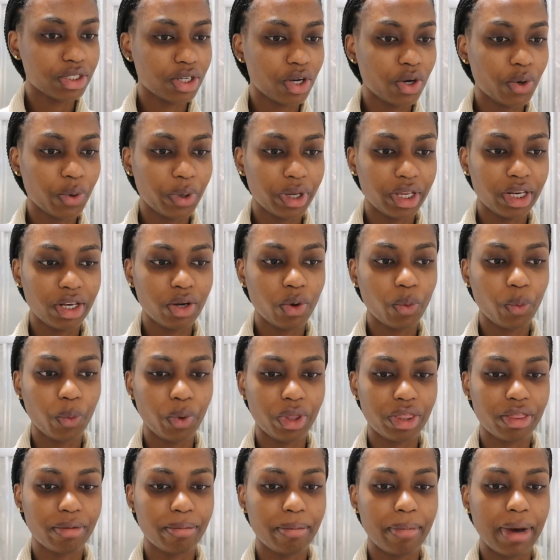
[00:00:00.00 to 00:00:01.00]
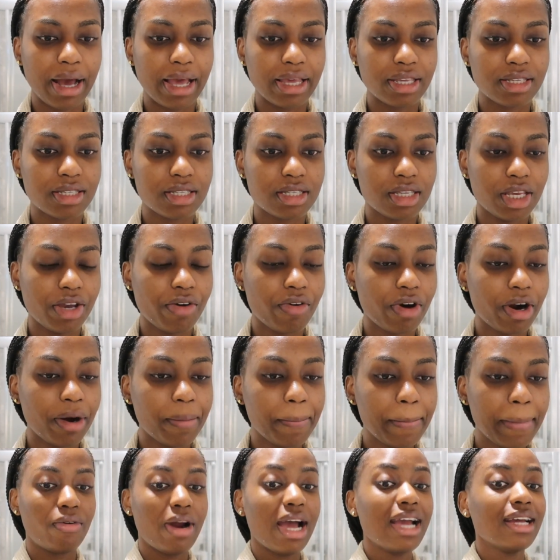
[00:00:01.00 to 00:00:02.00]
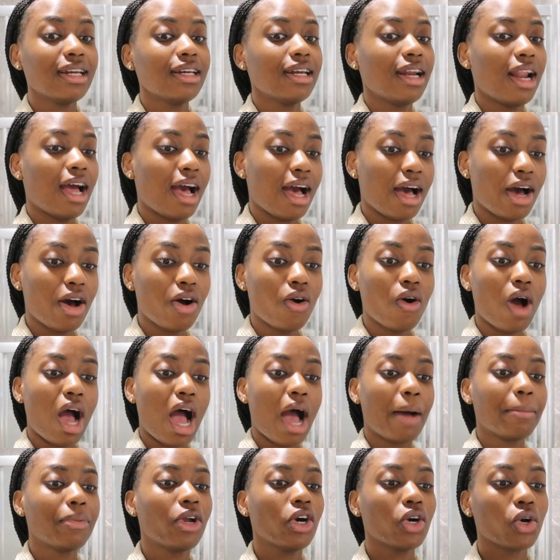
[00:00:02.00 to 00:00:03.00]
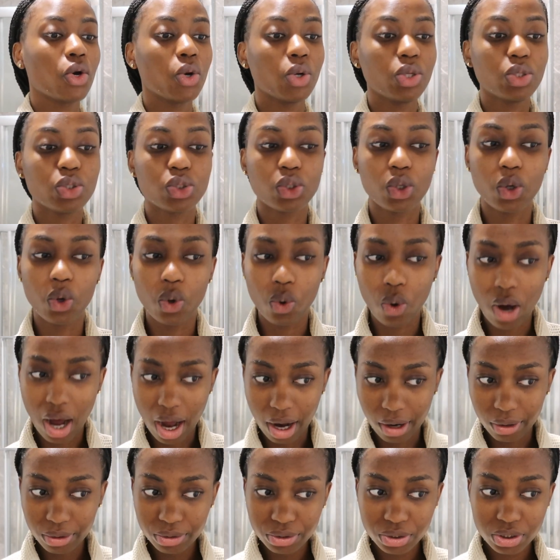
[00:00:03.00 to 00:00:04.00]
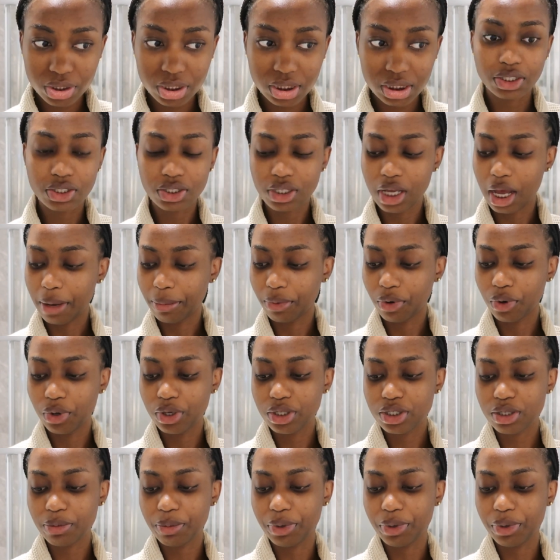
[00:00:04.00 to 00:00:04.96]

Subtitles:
to go in with my serum. Right now, I'm not going to go out, so I'm going to